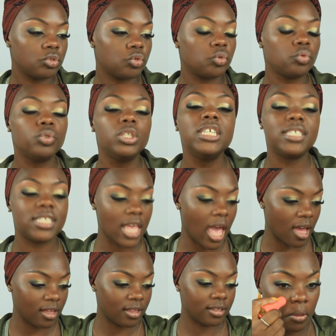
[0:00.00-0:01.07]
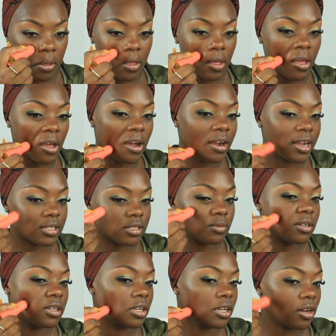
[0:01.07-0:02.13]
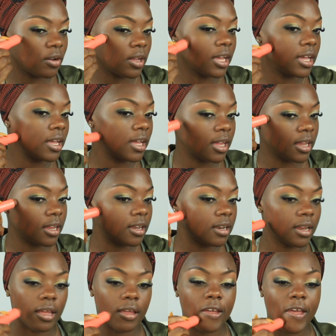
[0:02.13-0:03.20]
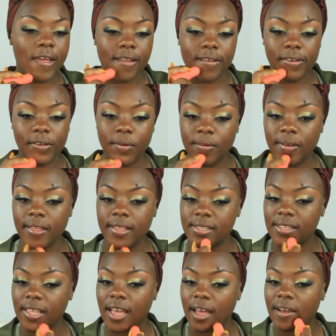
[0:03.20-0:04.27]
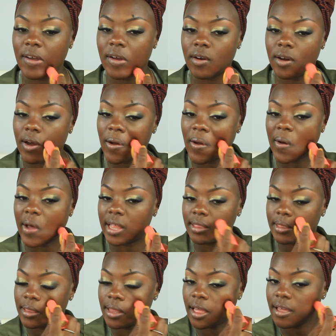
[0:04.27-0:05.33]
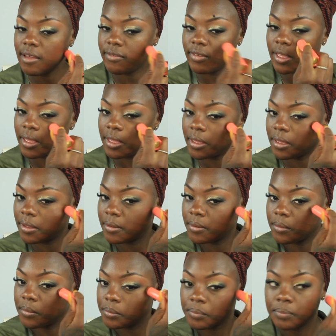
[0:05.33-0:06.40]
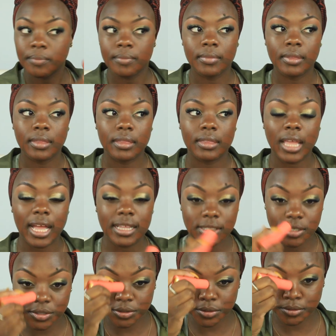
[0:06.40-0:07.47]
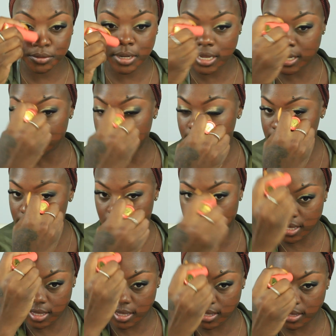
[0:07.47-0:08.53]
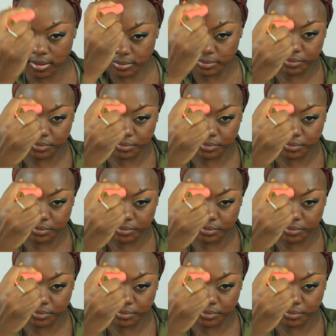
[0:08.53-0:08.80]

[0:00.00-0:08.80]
Tunisia. All right, so we're going to go ahead and Tunisia. Oh, I love it. That's crazy.